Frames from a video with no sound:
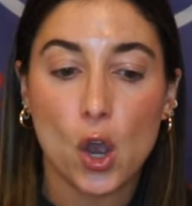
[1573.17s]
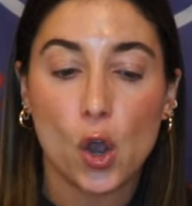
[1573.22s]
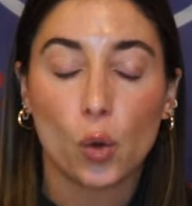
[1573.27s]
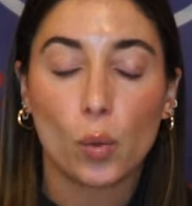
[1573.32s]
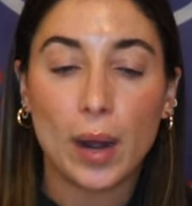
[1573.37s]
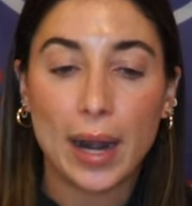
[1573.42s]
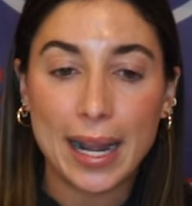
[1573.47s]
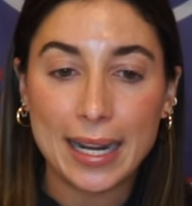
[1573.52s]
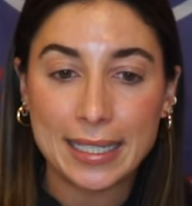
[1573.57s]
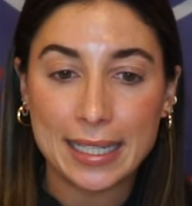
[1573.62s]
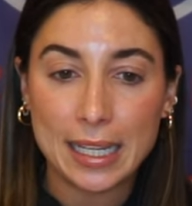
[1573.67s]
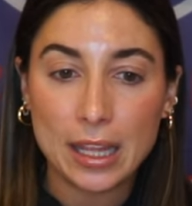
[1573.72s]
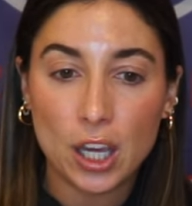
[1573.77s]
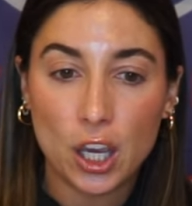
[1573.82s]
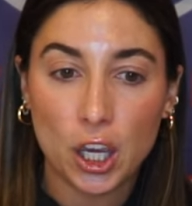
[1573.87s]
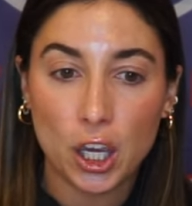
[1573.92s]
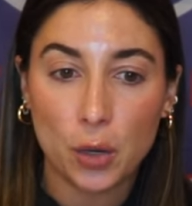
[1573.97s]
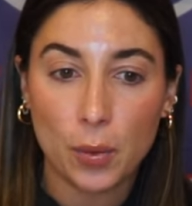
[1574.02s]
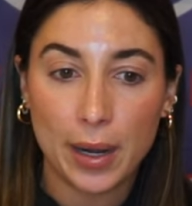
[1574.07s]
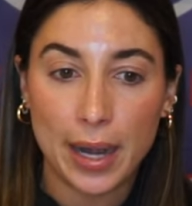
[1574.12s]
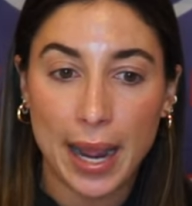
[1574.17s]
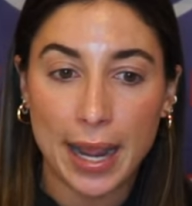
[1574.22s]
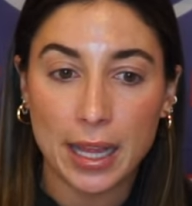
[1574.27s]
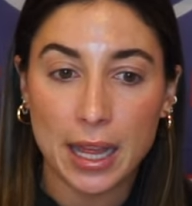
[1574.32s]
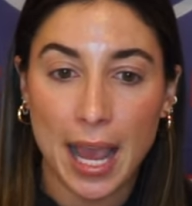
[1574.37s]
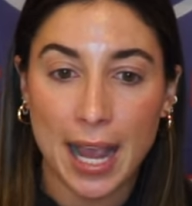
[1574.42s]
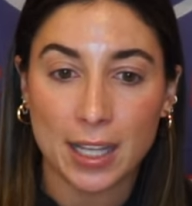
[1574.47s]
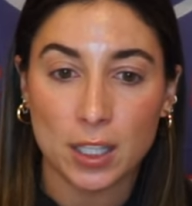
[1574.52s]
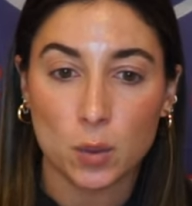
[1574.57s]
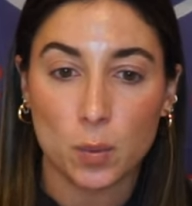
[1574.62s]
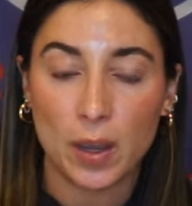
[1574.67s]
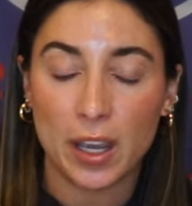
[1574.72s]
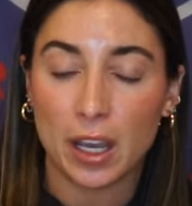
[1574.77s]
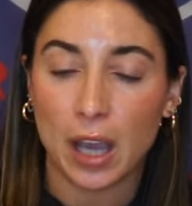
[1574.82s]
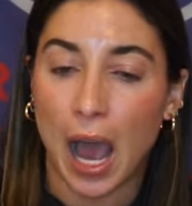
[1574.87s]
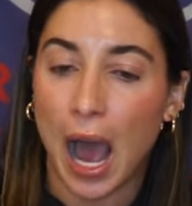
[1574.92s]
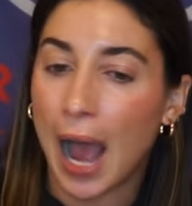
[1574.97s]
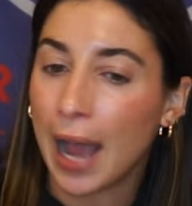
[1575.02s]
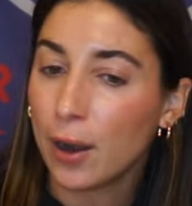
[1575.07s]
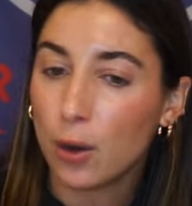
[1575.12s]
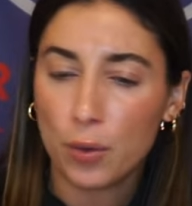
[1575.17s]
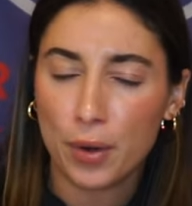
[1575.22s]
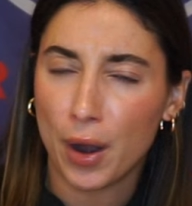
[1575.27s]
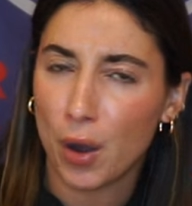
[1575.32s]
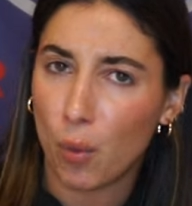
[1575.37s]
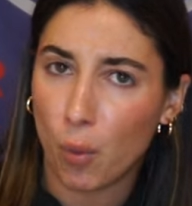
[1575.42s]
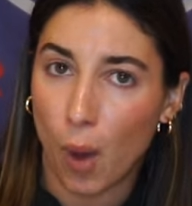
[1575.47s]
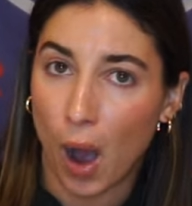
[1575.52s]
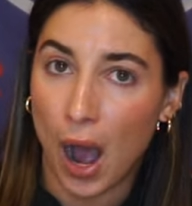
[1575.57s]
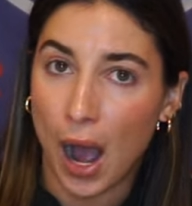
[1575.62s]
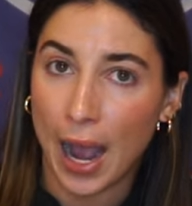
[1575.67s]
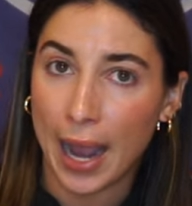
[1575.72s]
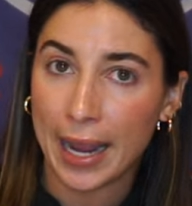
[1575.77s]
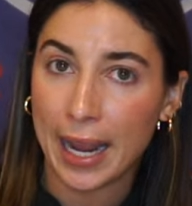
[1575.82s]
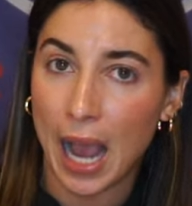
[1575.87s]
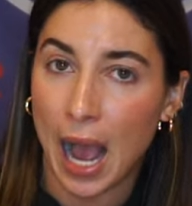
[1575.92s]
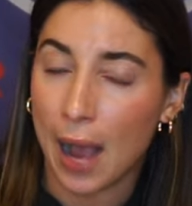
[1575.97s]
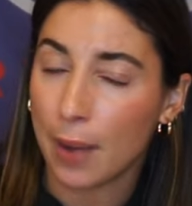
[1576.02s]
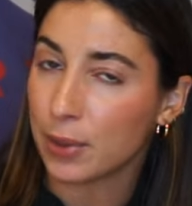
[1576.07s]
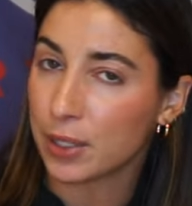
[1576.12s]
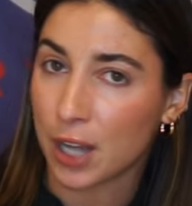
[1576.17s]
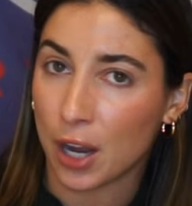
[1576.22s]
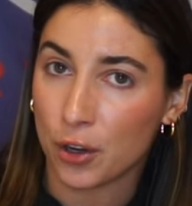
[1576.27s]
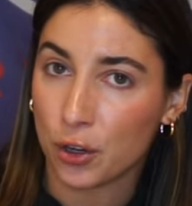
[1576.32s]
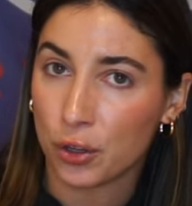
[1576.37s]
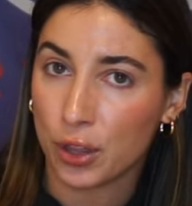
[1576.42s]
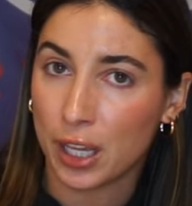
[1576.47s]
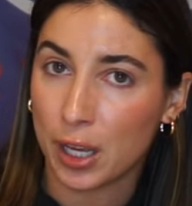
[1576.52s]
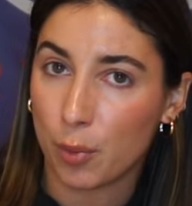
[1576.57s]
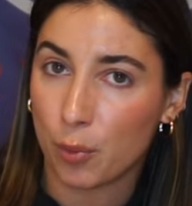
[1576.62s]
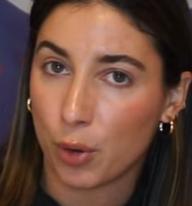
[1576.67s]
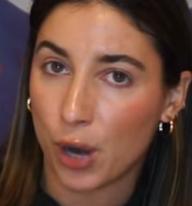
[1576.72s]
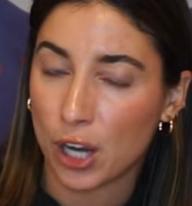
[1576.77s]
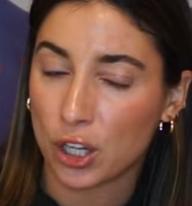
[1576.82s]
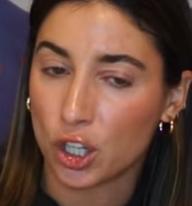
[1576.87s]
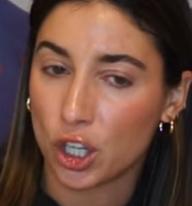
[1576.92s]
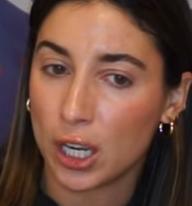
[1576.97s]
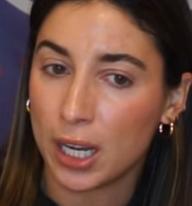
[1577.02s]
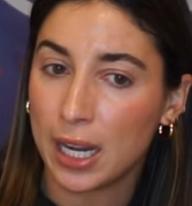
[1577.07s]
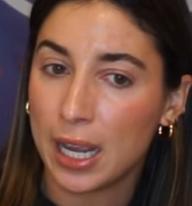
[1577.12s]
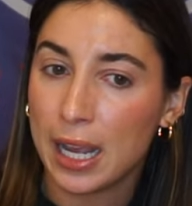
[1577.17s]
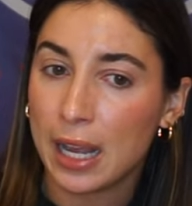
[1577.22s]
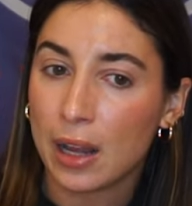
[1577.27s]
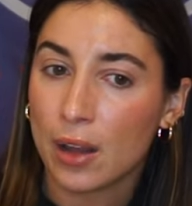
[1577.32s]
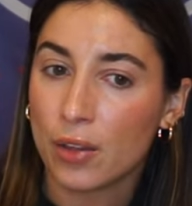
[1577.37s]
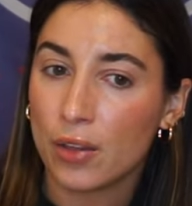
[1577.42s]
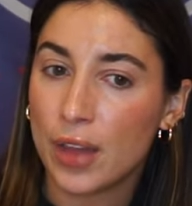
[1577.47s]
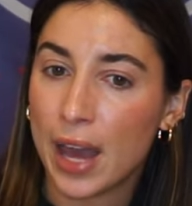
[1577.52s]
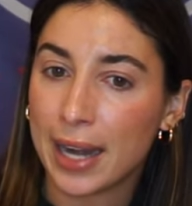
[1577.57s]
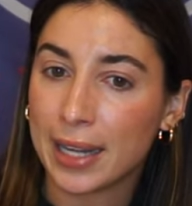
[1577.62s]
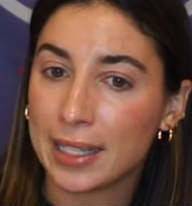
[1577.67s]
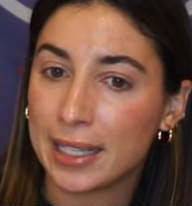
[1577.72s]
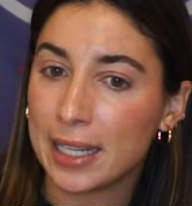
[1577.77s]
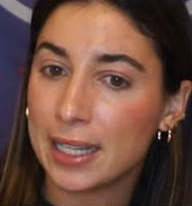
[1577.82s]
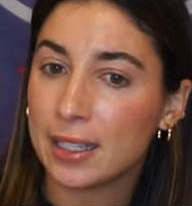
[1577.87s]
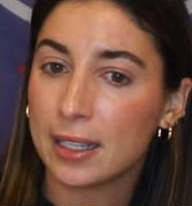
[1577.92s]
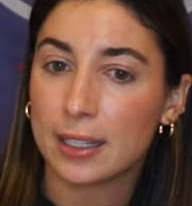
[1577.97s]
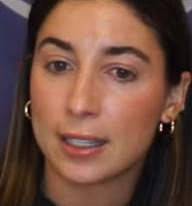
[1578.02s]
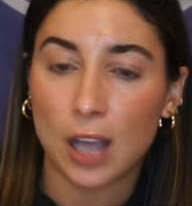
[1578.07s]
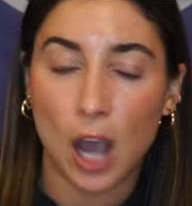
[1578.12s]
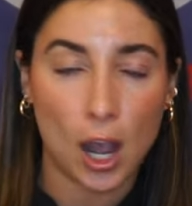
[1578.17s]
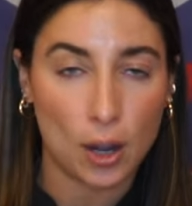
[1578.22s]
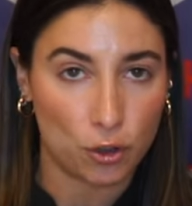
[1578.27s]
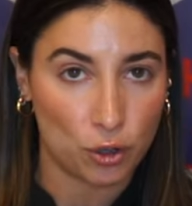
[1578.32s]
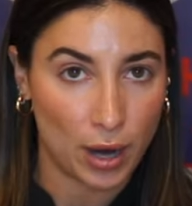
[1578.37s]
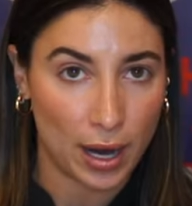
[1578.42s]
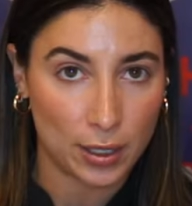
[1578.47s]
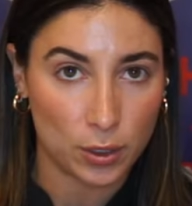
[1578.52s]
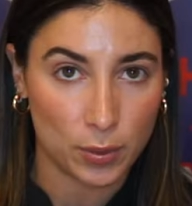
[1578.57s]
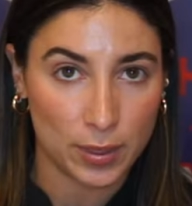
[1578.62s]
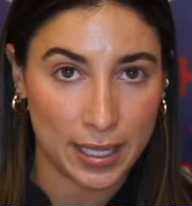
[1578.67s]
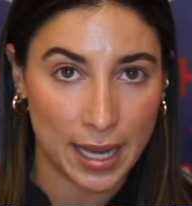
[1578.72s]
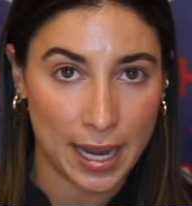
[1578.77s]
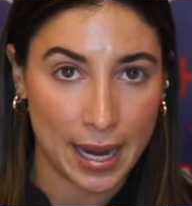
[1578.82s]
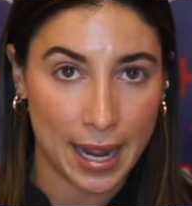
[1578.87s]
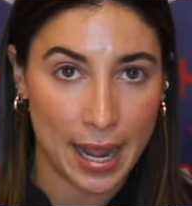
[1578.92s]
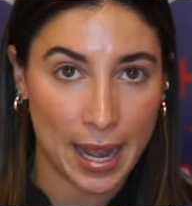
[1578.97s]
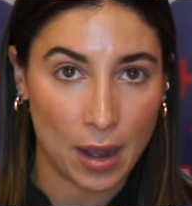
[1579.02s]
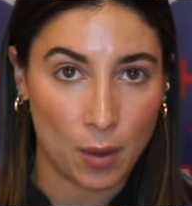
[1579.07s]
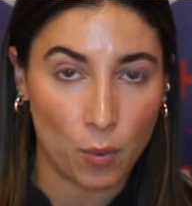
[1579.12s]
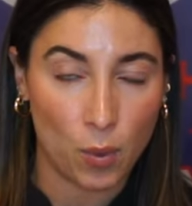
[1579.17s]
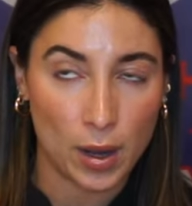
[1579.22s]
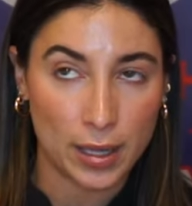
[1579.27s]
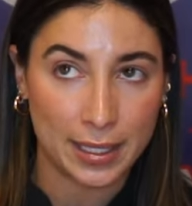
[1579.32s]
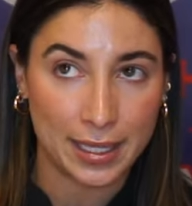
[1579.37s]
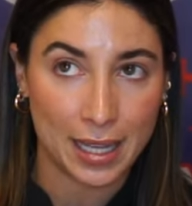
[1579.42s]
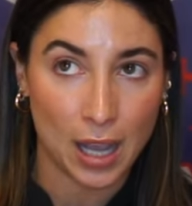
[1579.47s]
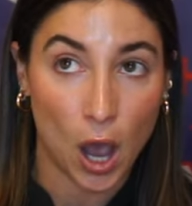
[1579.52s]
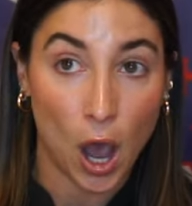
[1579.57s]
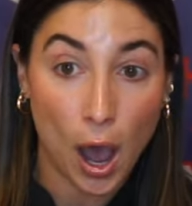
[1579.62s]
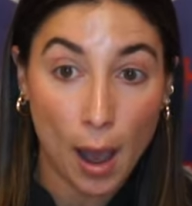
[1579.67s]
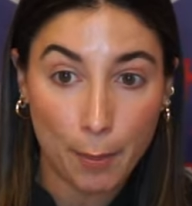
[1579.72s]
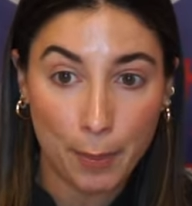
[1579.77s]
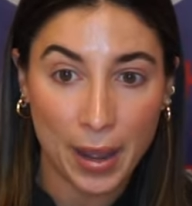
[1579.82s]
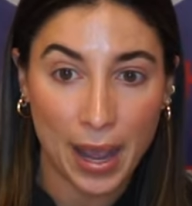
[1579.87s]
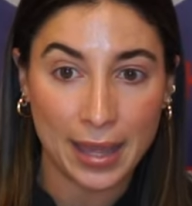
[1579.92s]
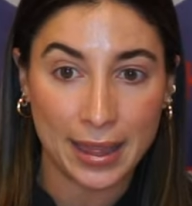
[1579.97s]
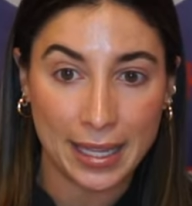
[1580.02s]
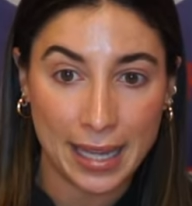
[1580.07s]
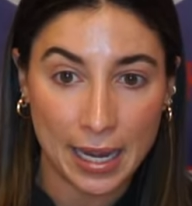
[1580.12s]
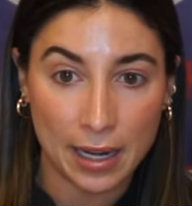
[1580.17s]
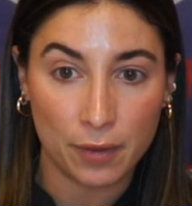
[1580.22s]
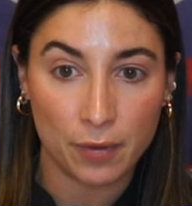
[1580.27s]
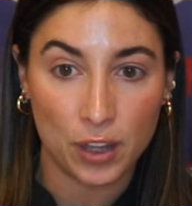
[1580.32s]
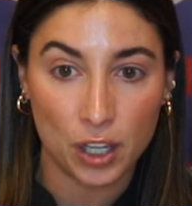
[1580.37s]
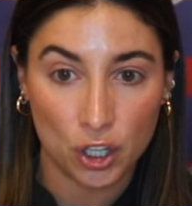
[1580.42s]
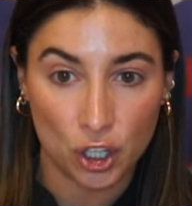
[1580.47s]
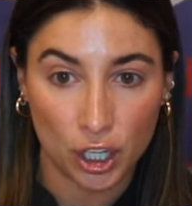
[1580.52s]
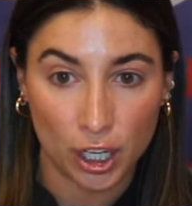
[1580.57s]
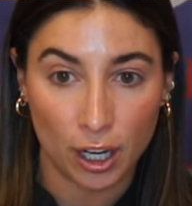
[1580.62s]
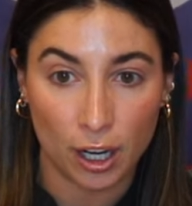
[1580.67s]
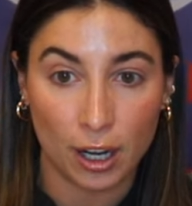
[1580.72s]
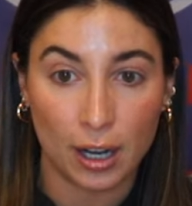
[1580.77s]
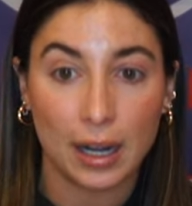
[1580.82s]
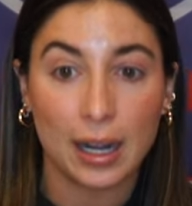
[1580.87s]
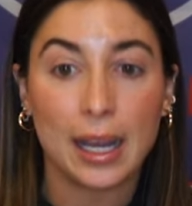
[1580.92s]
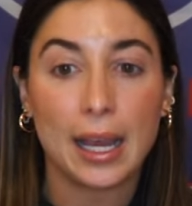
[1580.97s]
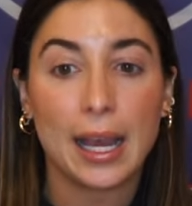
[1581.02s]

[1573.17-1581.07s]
When I did the Q&A last week, I don't know why, I was under the impression that Aziz's contract was up at the end of this year.